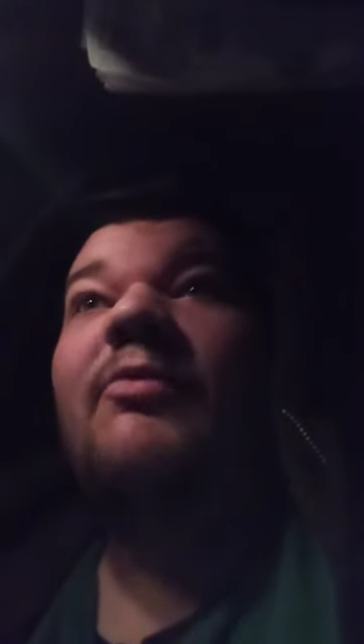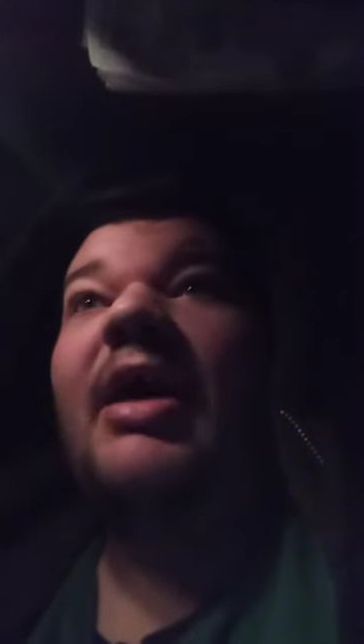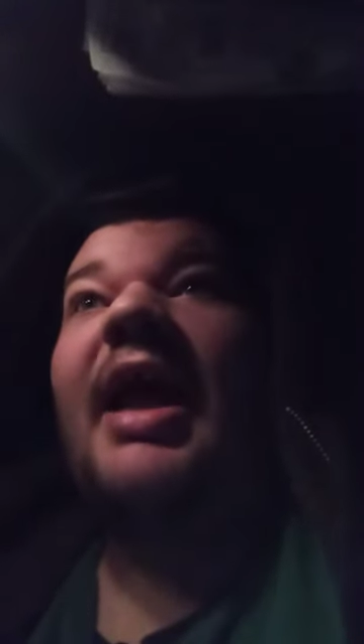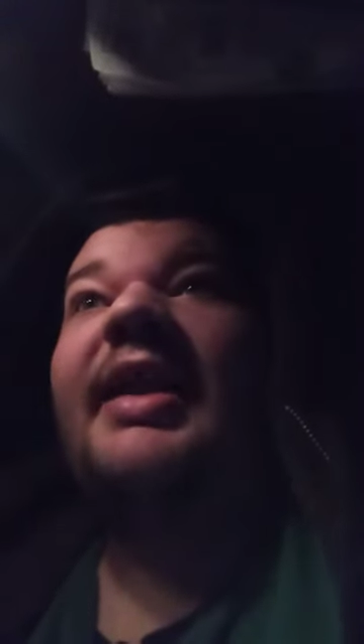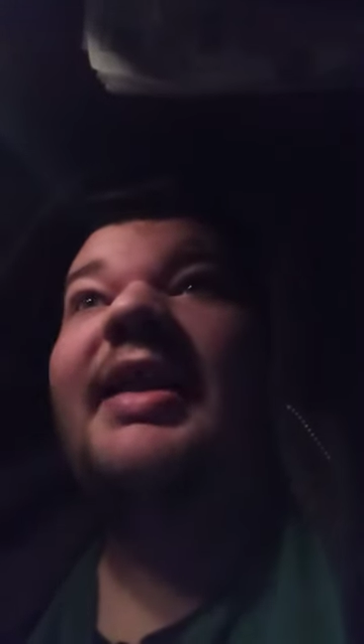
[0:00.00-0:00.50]

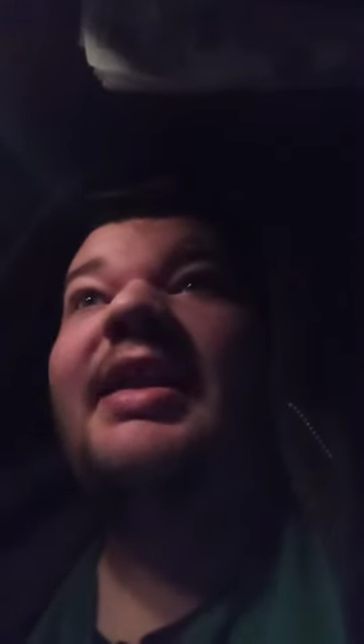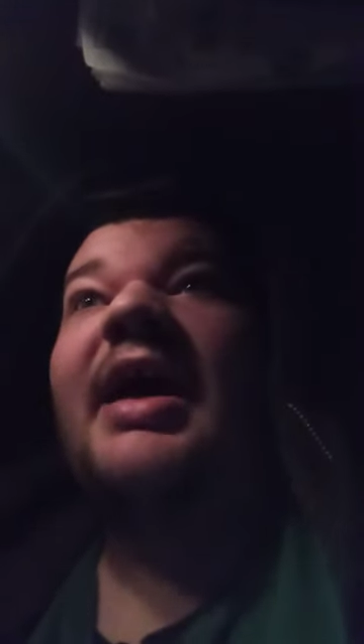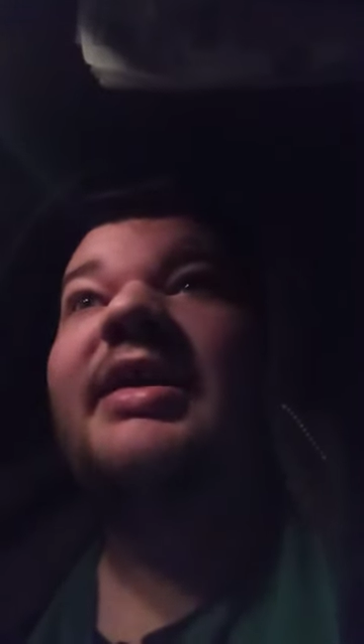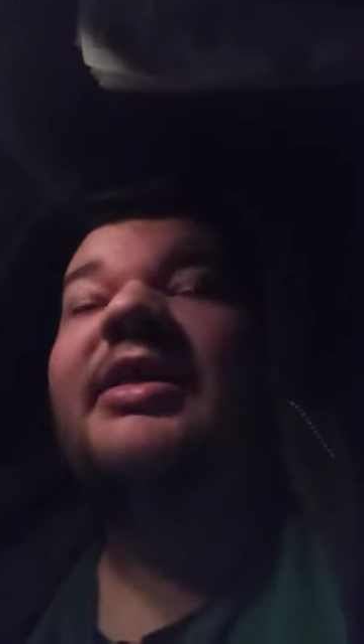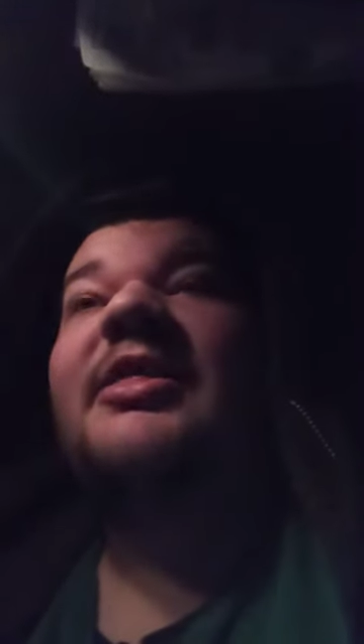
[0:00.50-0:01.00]
what I did
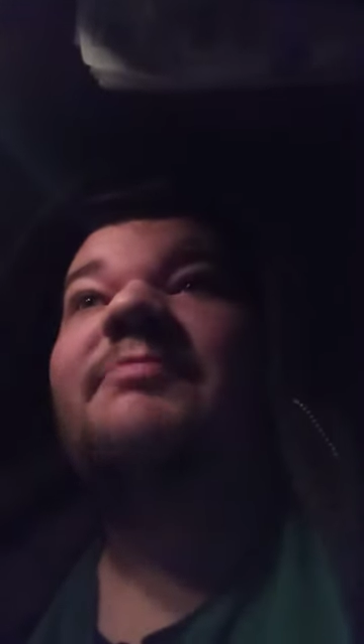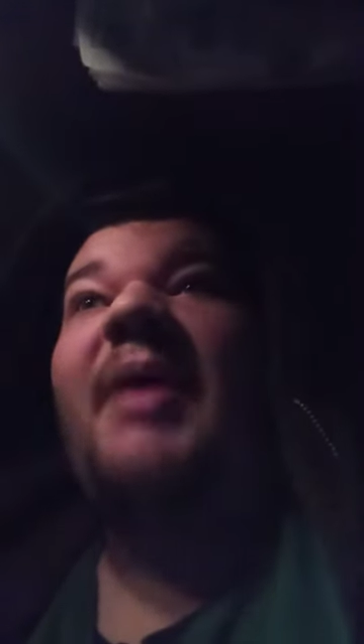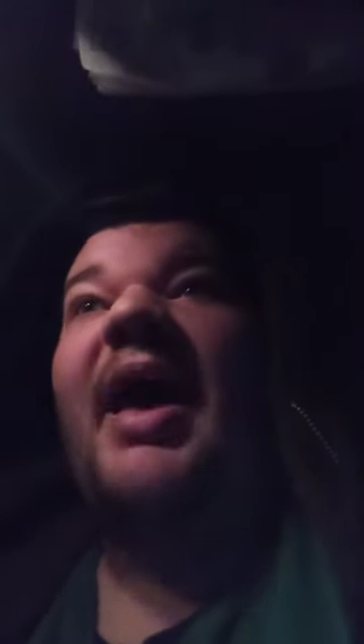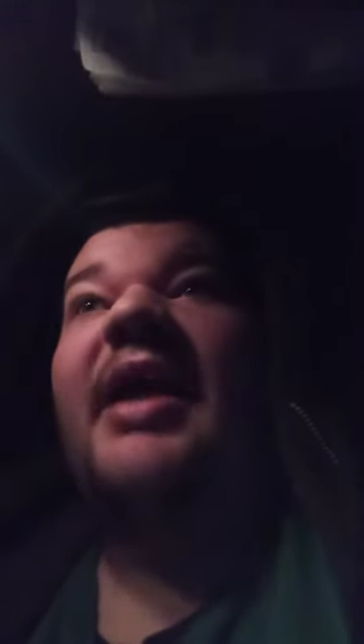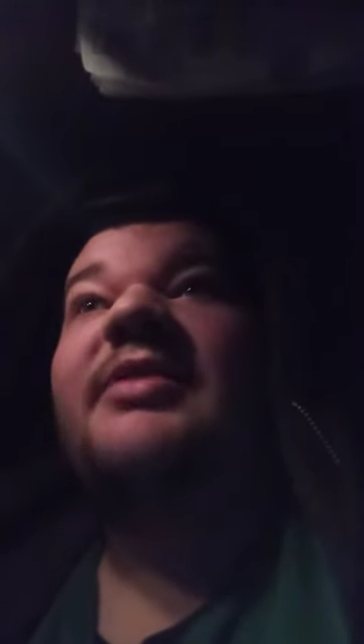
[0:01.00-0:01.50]
not
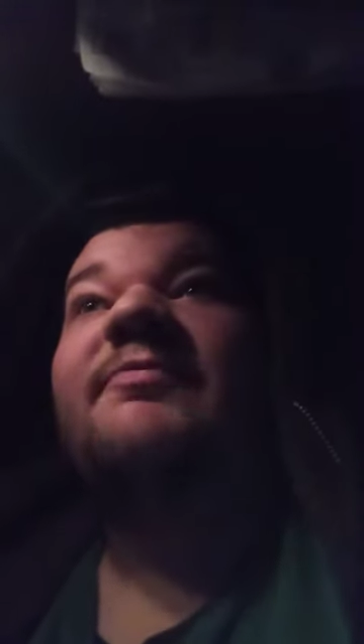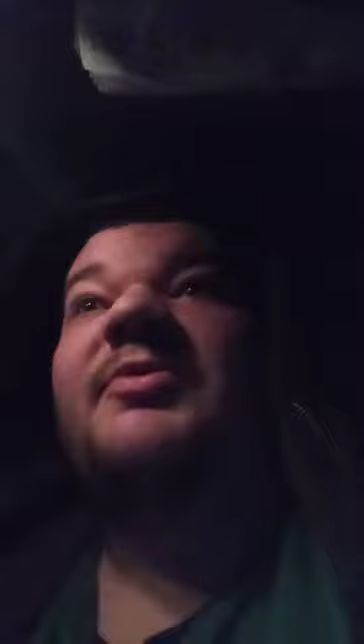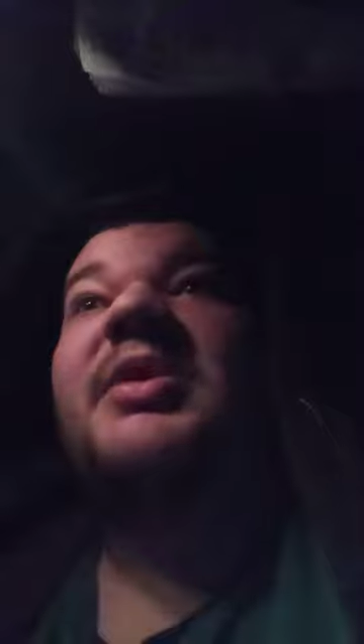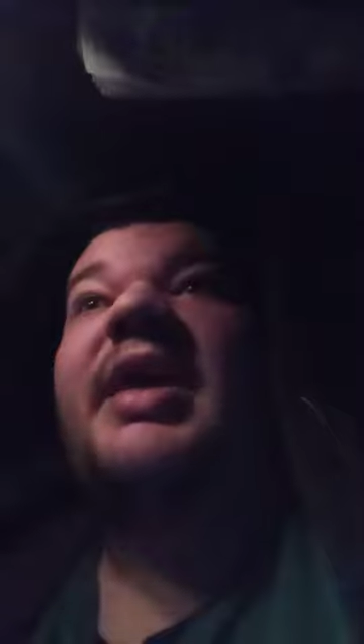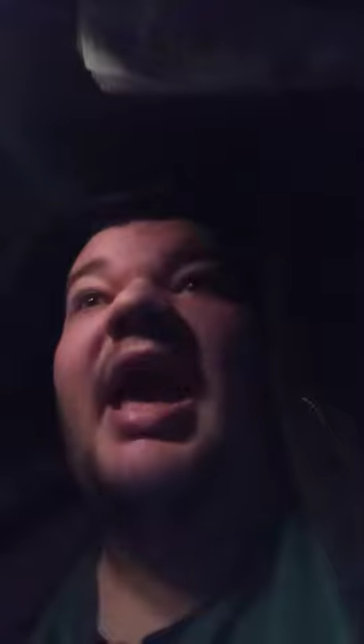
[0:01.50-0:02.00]
expect
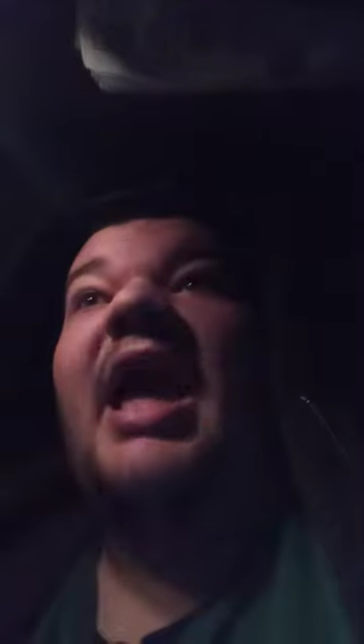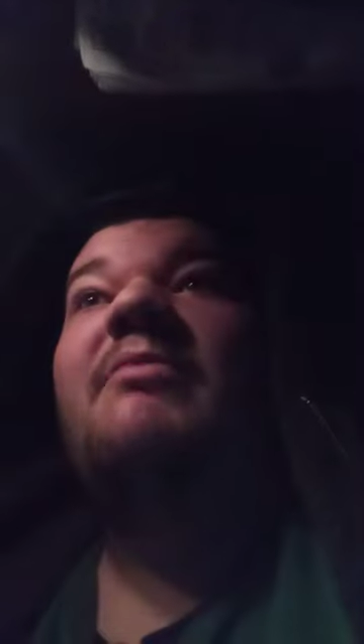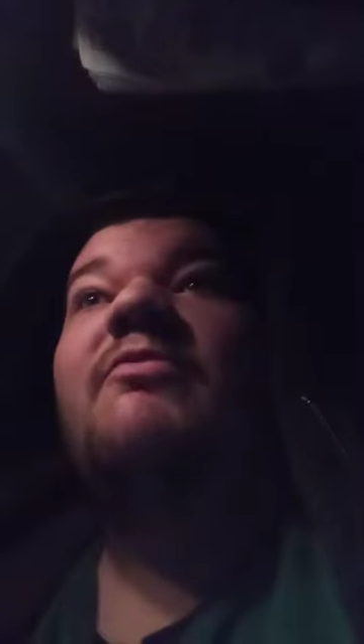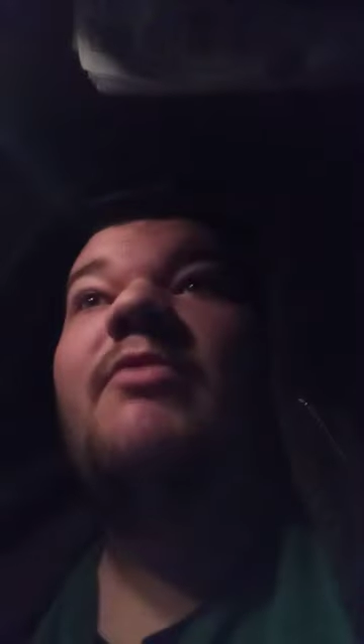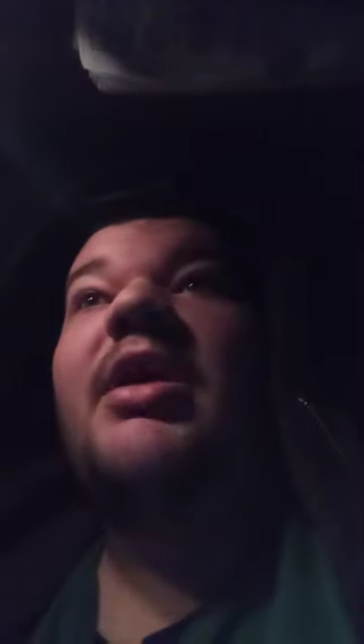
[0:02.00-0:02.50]
from the
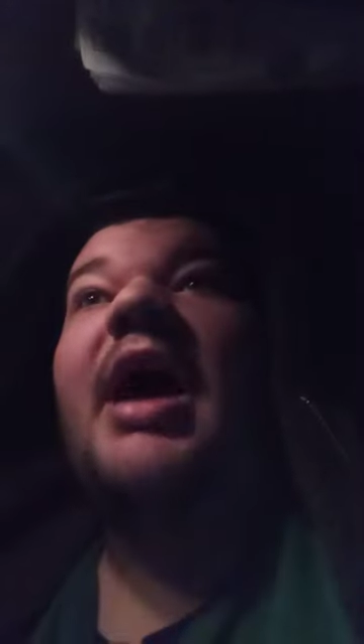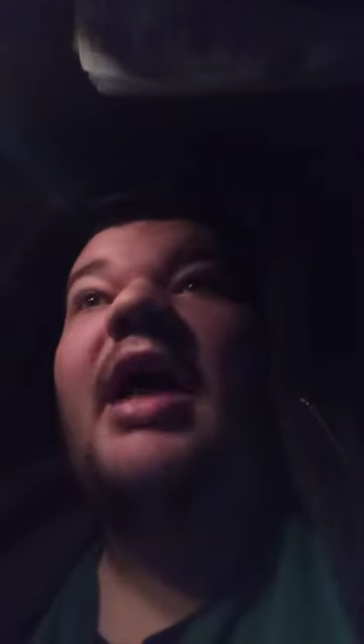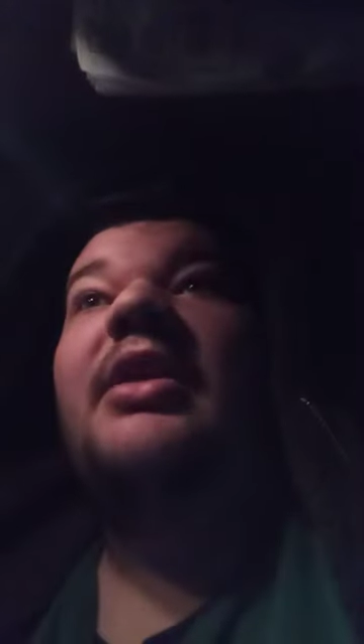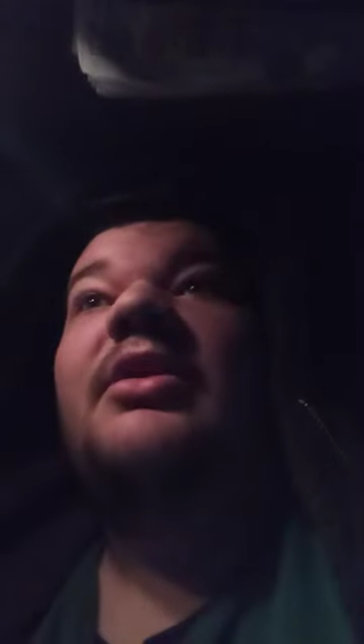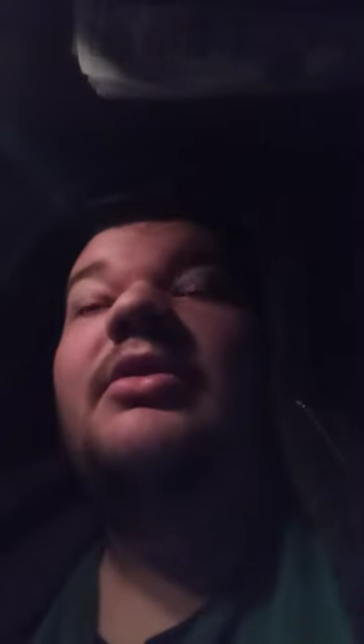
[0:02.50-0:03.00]
game, we
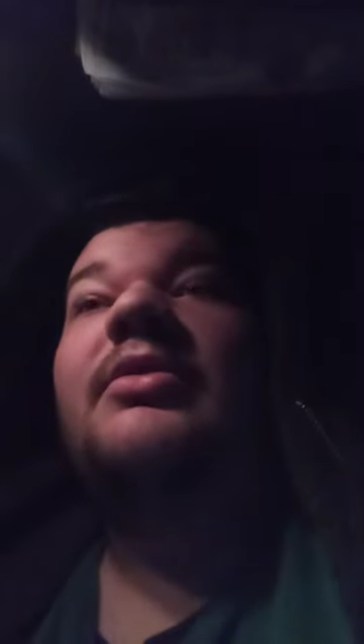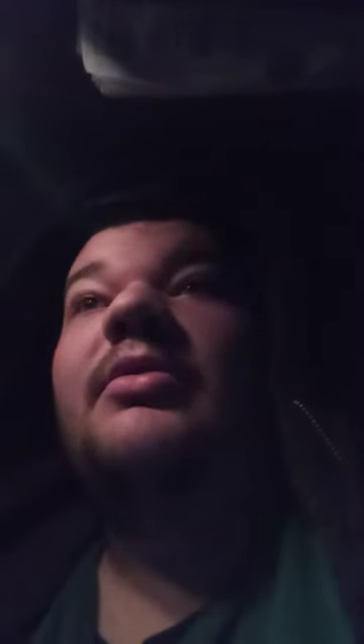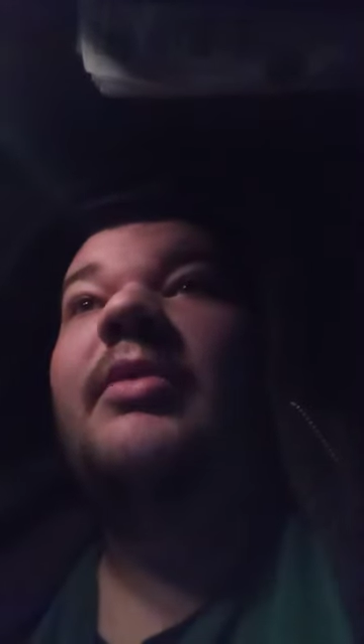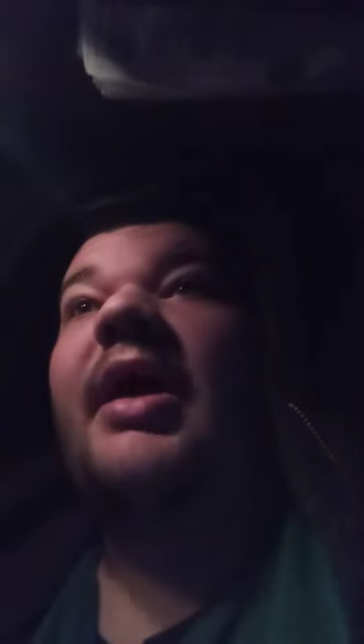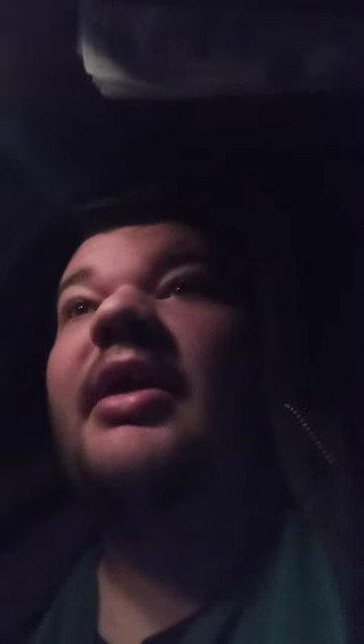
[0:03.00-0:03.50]
got
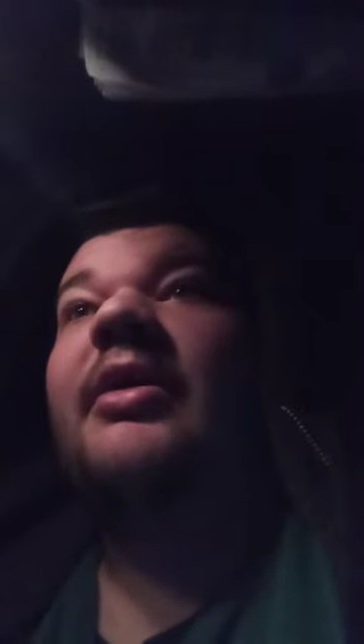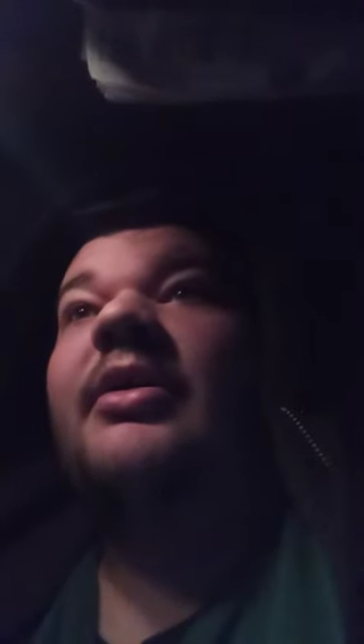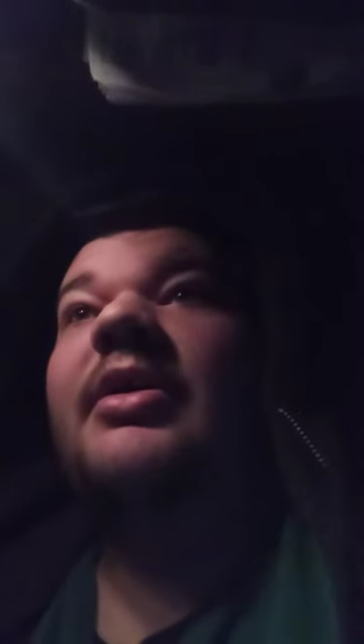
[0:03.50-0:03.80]
like